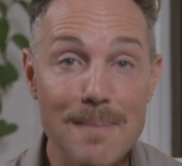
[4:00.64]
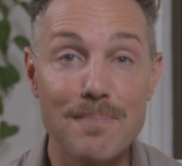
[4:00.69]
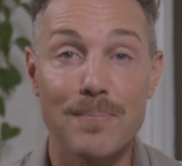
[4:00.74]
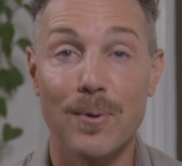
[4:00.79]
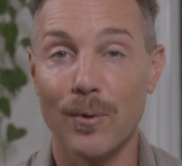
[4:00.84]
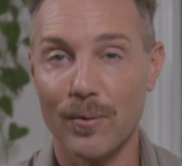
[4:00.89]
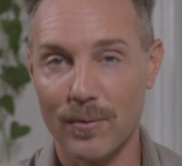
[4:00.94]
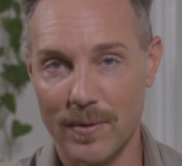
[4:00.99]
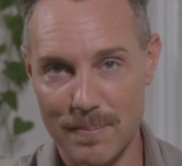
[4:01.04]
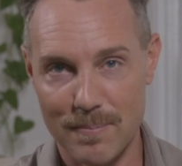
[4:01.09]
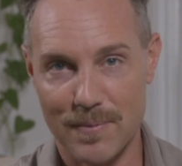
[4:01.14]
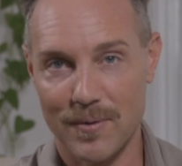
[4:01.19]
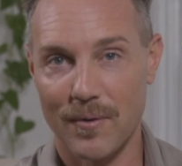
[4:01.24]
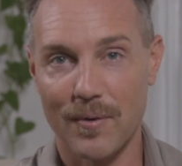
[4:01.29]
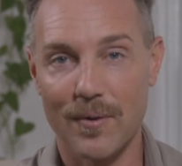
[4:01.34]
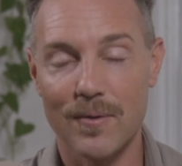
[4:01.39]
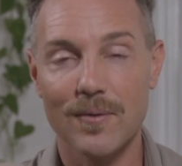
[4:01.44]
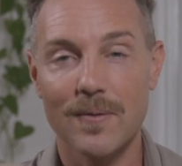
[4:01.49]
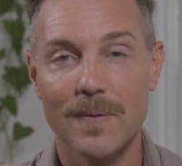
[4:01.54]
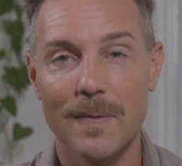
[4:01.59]
pulled him
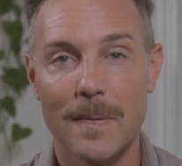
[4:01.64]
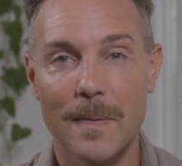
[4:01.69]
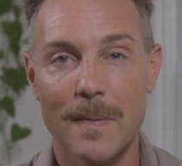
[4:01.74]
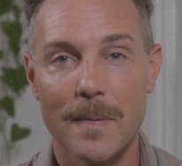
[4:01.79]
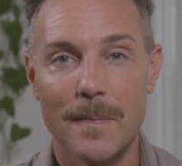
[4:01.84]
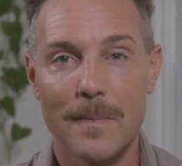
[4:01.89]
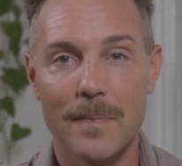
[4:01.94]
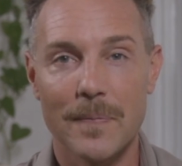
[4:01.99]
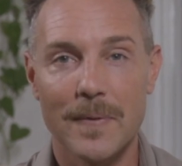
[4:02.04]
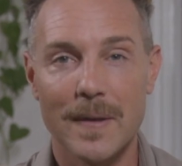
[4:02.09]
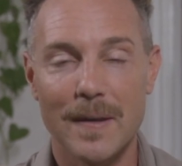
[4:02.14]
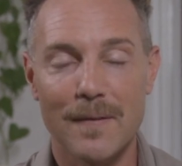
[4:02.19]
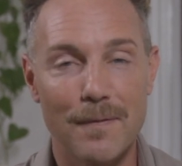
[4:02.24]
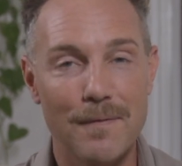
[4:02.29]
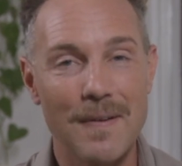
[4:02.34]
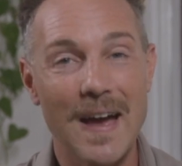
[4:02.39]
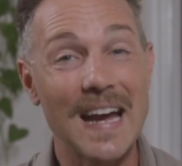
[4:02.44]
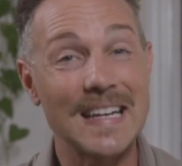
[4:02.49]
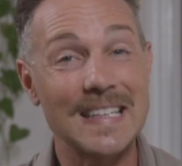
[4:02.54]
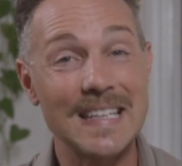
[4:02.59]
through. In
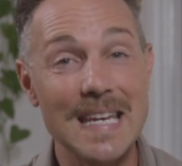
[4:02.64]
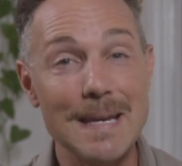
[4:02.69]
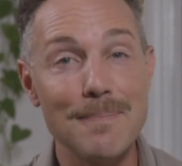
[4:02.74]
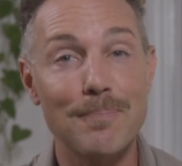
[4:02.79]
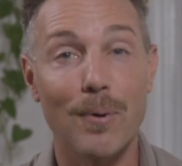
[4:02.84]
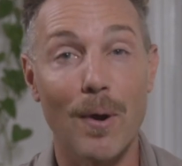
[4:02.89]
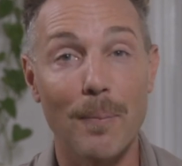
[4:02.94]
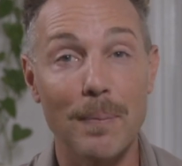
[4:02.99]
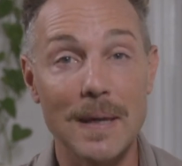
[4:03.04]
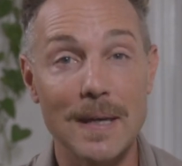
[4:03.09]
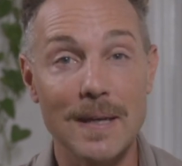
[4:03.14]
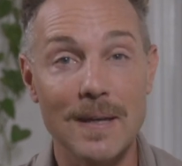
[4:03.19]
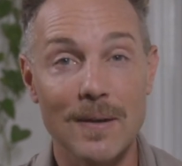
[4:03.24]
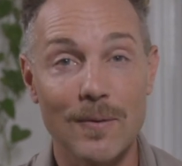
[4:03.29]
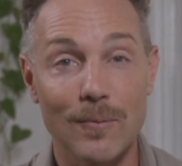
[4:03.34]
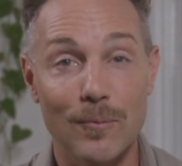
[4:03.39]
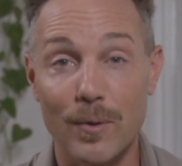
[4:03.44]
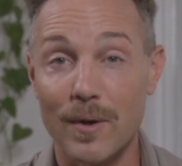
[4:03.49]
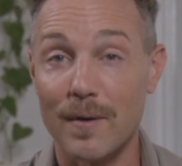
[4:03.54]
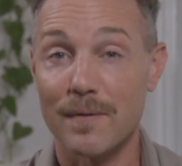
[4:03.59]
fact, he probably
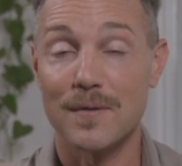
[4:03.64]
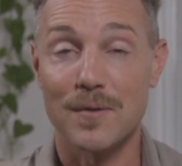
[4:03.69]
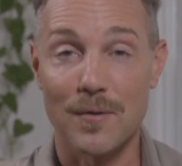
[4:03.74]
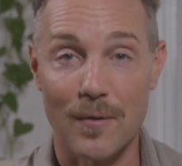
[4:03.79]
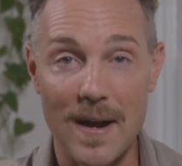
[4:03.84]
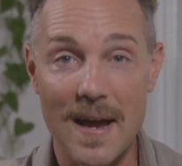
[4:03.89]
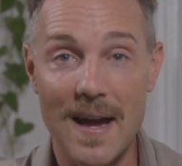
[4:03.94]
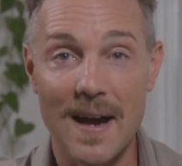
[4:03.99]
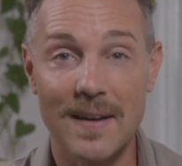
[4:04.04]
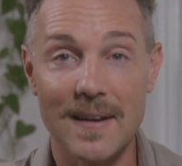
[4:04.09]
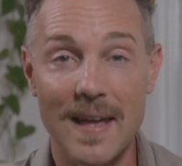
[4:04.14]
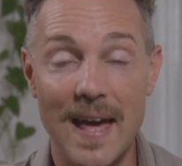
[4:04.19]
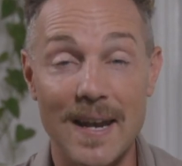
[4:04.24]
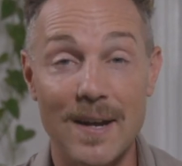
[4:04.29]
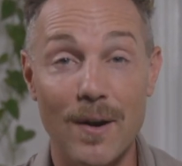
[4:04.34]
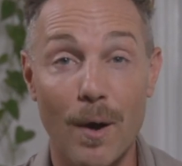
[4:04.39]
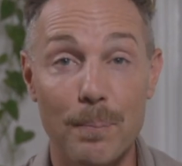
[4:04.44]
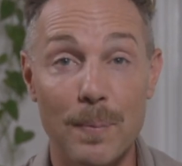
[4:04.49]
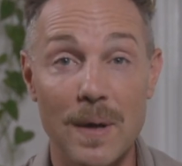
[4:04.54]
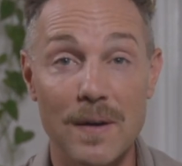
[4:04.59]
would have drowned had it
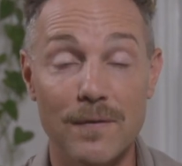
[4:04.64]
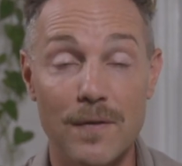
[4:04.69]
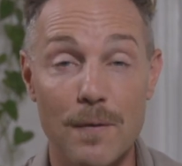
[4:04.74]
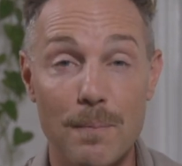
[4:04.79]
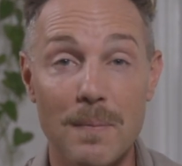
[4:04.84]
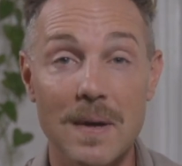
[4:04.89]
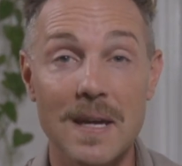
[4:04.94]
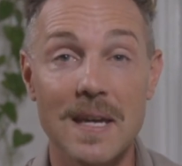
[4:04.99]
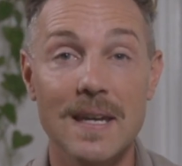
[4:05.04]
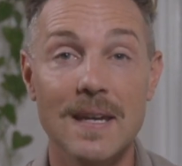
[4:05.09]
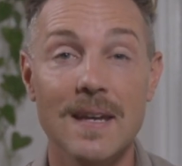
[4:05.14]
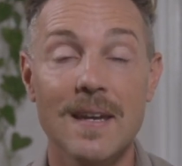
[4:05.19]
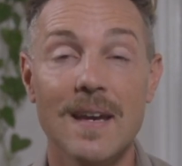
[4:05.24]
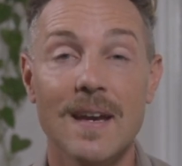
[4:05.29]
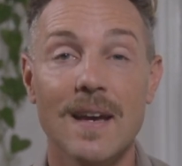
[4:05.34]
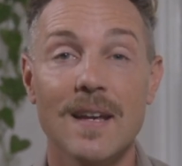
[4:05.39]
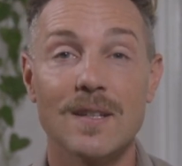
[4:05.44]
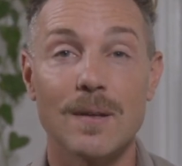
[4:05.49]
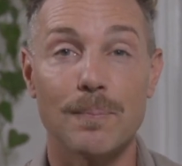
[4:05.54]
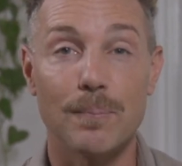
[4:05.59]
not been for me
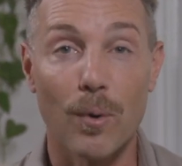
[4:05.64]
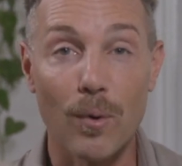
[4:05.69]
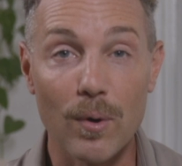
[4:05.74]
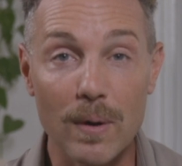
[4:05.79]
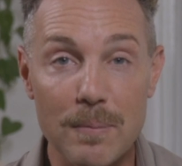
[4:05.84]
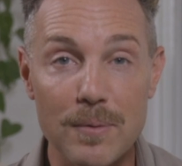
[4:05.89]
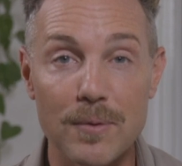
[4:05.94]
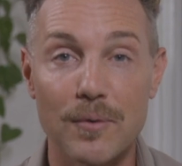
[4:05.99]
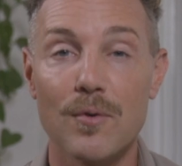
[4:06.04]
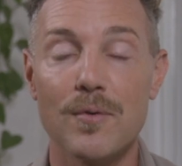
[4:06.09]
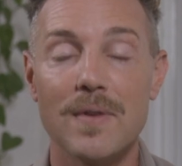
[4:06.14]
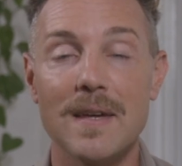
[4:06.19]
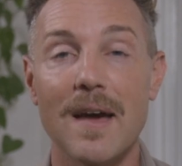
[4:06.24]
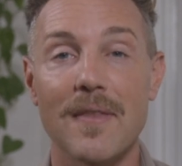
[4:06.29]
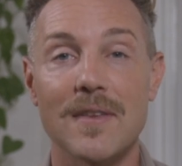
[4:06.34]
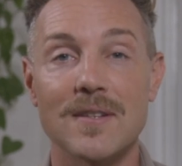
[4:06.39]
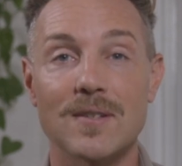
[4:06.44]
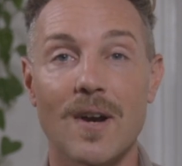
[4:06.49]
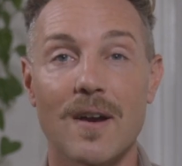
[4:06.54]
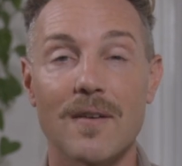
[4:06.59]
to pull him through the
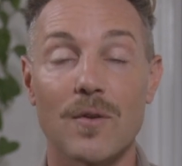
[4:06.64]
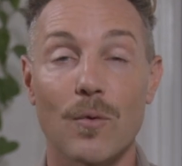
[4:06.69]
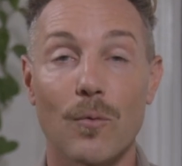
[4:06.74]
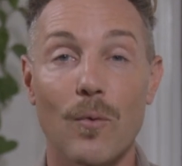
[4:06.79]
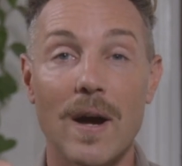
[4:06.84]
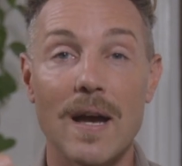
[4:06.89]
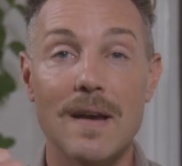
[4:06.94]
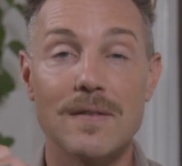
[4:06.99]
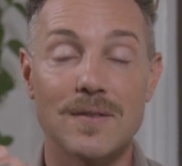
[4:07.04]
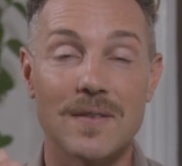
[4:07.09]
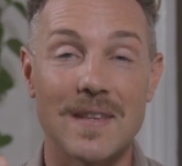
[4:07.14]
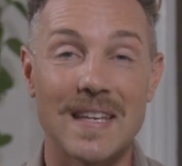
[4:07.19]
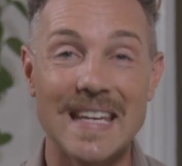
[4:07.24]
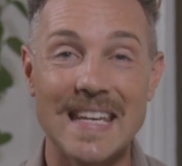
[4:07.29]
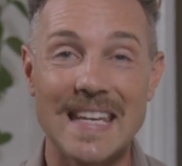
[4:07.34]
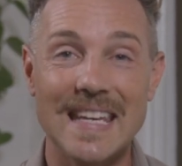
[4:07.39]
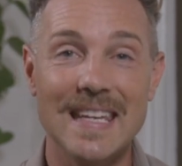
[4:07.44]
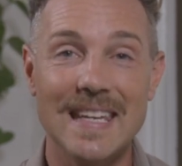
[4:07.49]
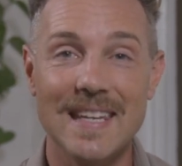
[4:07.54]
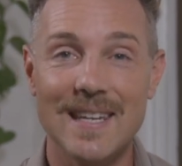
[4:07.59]
other side of the wave so that
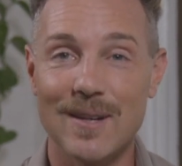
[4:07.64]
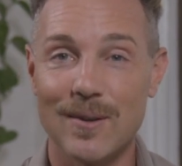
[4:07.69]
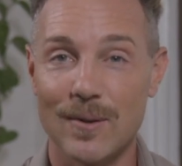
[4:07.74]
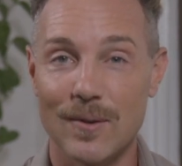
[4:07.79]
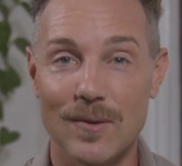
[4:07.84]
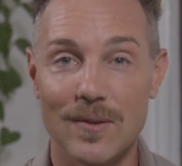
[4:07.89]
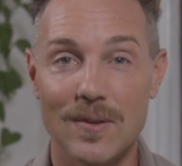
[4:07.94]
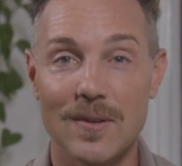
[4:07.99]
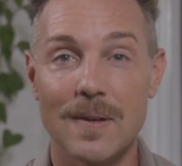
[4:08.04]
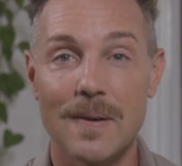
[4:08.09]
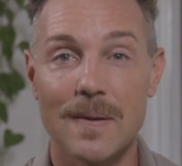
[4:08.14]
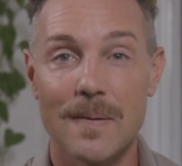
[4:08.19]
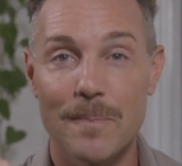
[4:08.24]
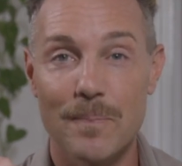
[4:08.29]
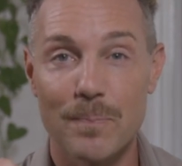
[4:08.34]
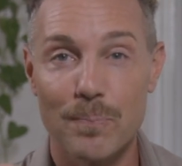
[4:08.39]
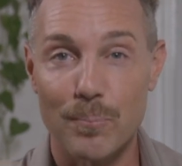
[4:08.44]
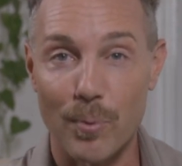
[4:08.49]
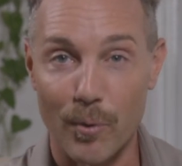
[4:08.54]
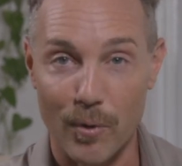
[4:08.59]
he could
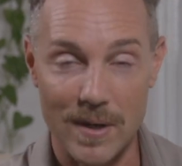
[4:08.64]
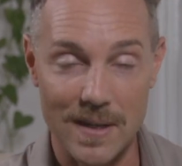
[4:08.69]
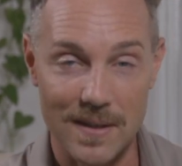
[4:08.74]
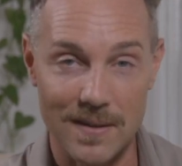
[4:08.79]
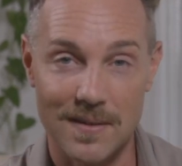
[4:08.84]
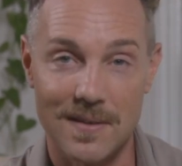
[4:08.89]
breathe.